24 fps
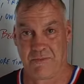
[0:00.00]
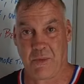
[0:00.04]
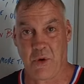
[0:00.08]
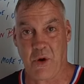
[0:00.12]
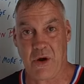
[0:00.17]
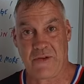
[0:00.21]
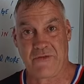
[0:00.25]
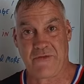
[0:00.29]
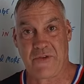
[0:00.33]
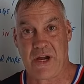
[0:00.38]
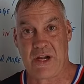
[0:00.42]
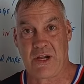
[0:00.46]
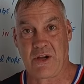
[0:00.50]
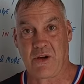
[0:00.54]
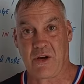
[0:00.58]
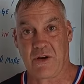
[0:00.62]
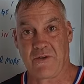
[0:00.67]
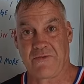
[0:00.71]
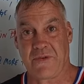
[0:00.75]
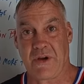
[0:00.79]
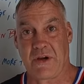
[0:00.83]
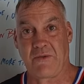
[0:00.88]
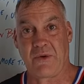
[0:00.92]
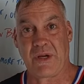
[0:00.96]

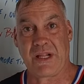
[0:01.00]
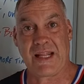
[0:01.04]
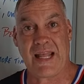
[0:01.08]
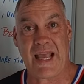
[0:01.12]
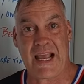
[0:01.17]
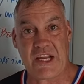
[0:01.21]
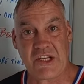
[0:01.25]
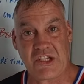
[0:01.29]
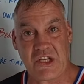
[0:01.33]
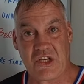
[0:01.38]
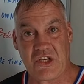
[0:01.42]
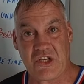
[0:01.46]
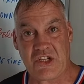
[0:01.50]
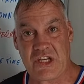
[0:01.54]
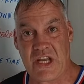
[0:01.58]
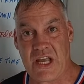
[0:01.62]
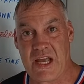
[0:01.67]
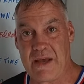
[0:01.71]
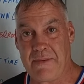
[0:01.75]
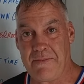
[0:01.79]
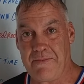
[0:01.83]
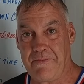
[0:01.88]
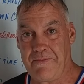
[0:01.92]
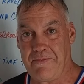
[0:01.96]
Boyfriend-girlfriend
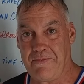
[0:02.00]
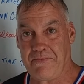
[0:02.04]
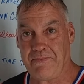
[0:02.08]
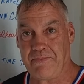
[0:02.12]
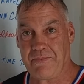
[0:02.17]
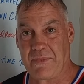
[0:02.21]
relationship,